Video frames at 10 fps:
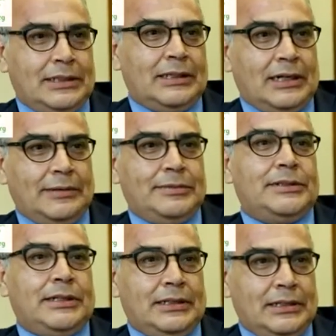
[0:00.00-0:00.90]
that are
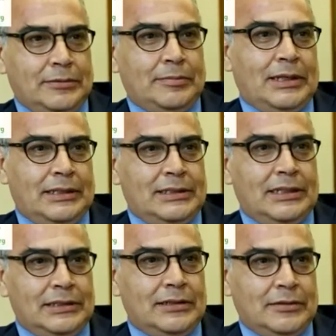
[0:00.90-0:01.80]
upstream the supply
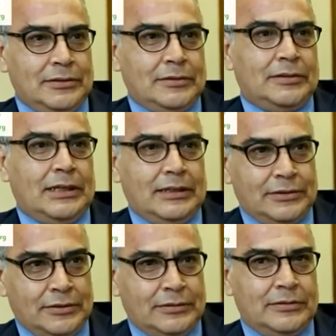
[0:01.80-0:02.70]
chain,
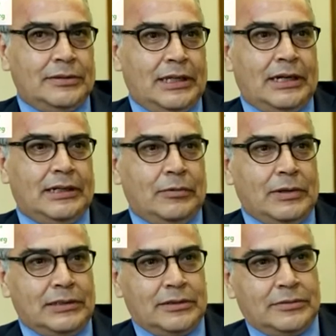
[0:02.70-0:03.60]
so they are the
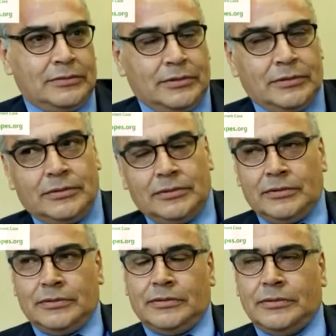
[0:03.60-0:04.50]
ones who
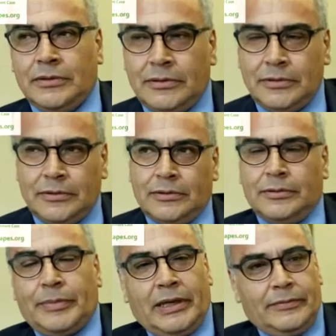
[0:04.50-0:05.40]

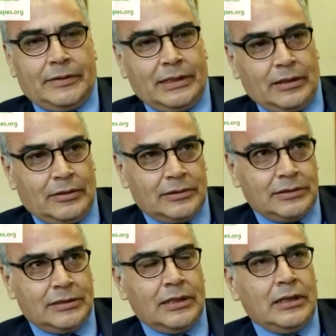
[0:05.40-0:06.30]
pay for the
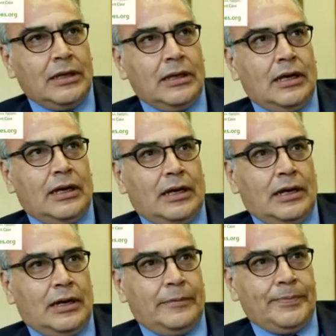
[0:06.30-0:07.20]
costs.
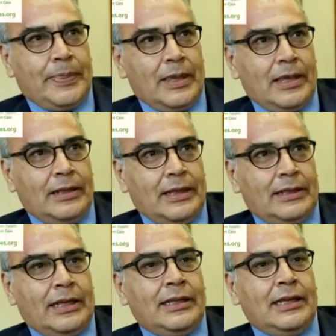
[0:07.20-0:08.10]
In an
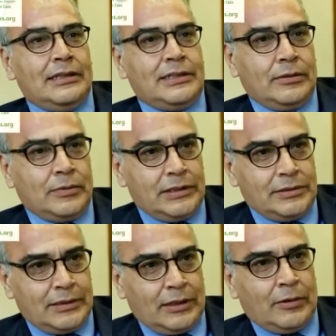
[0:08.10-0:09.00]
ideal
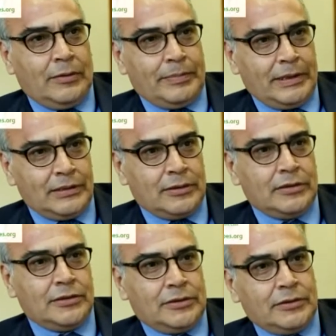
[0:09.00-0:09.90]
situation, the companies
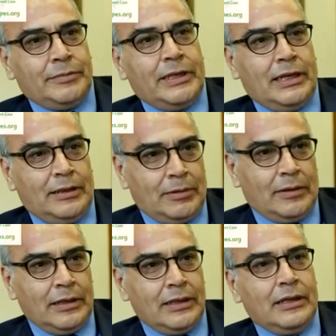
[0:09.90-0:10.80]
also should be
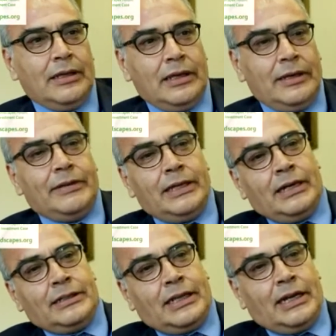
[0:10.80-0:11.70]
able, if they
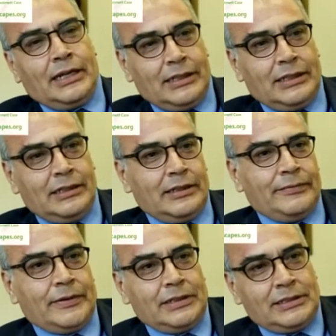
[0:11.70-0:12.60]
are targeting
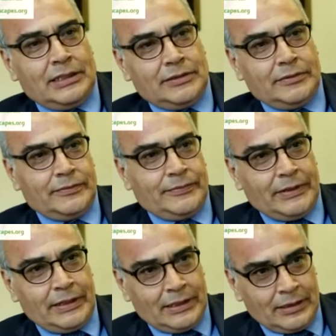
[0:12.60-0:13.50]

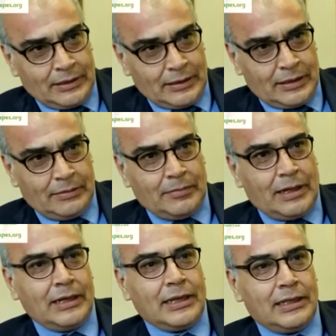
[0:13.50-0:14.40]
deforestation-free
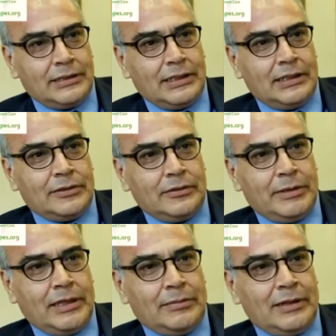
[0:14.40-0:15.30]
markets, they should
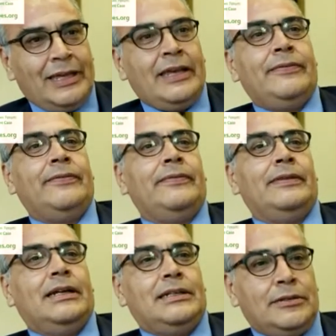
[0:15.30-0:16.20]
be able, if
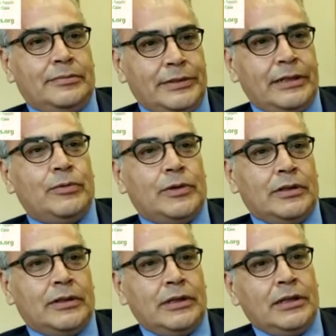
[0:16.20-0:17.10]
there is some
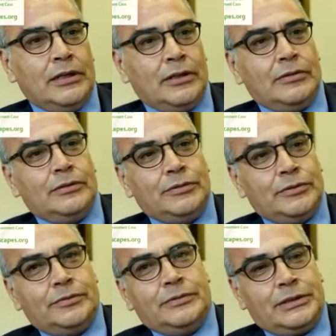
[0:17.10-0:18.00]
reward,
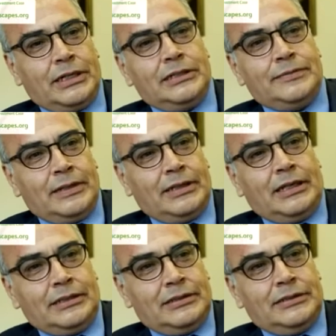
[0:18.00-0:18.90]
to transfer
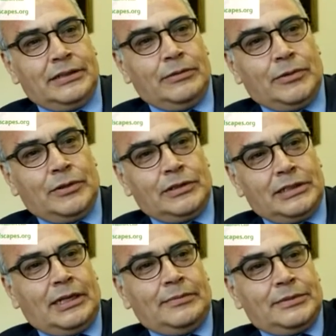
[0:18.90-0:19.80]
that reward
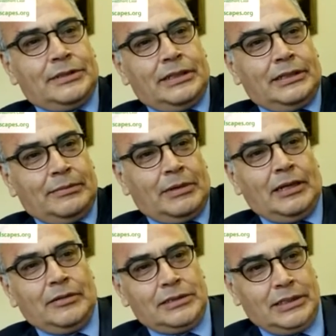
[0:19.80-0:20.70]
upstream the
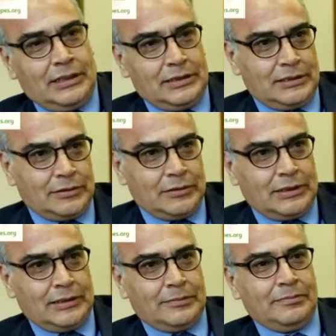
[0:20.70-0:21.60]
value chain, so
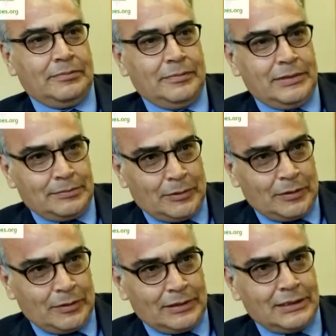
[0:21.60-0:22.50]
that
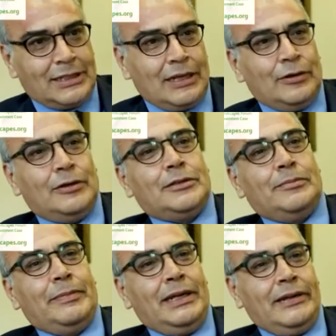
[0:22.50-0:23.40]
smallholders can also
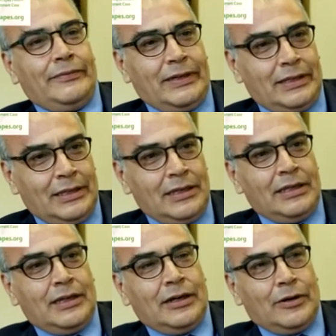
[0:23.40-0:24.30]
benefit
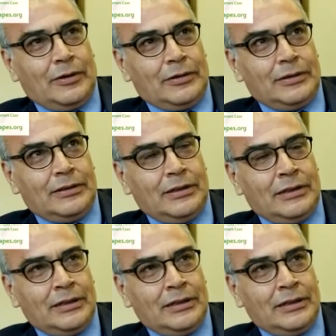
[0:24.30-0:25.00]
on